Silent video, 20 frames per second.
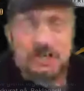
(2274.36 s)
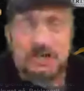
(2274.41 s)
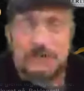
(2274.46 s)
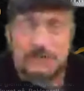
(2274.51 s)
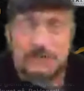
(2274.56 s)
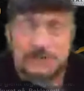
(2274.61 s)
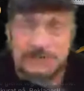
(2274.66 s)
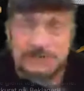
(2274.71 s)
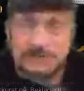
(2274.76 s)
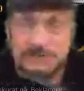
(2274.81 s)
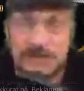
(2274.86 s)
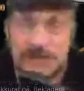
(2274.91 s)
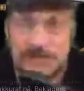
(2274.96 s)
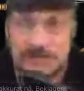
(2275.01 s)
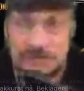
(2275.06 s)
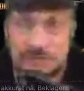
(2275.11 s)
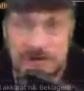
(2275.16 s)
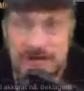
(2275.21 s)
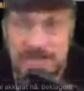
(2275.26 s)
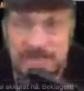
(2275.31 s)
Just
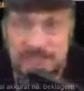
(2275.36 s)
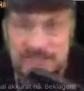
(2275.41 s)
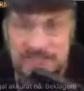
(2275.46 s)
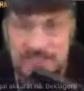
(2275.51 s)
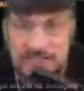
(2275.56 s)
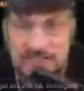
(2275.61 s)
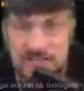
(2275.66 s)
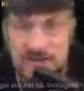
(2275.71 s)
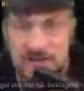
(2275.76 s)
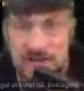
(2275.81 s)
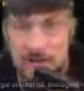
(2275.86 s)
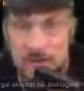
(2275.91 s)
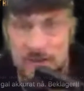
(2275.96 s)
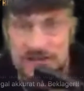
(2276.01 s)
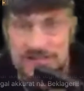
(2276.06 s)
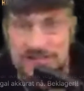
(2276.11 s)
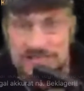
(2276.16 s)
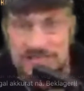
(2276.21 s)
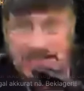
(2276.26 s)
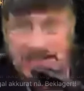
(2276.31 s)
watching, Joe. What's
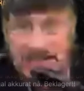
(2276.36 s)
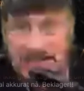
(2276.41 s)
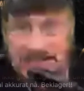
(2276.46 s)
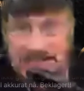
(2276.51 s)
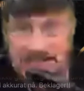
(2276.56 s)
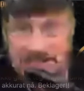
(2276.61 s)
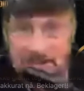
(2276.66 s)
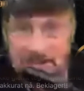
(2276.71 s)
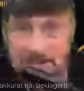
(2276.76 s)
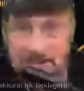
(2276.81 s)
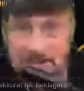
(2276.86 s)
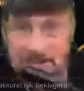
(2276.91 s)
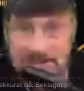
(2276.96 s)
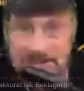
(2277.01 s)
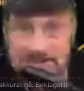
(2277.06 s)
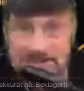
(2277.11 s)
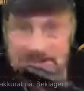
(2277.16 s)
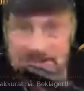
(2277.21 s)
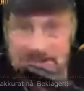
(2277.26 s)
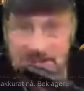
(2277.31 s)
at yours,
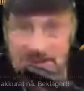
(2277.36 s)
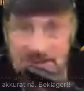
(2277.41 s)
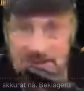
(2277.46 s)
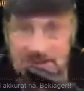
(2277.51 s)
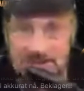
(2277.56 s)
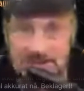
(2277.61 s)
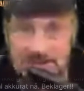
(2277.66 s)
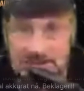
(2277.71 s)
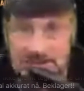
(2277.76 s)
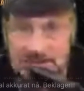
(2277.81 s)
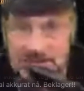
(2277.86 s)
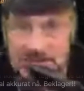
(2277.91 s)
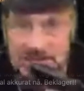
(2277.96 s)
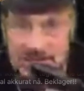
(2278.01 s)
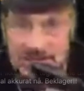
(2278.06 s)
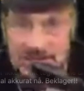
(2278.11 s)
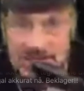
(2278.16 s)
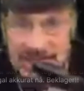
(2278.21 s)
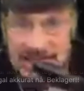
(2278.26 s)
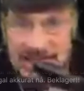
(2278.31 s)
Arnold
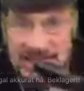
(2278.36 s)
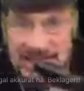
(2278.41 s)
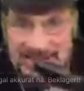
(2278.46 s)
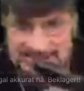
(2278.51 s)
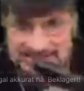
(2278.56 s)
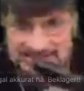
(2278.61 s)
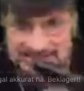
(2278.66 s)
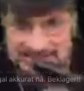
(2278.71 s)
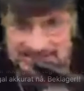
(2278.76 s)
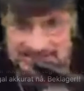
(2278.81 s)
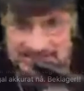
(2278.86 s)
Class?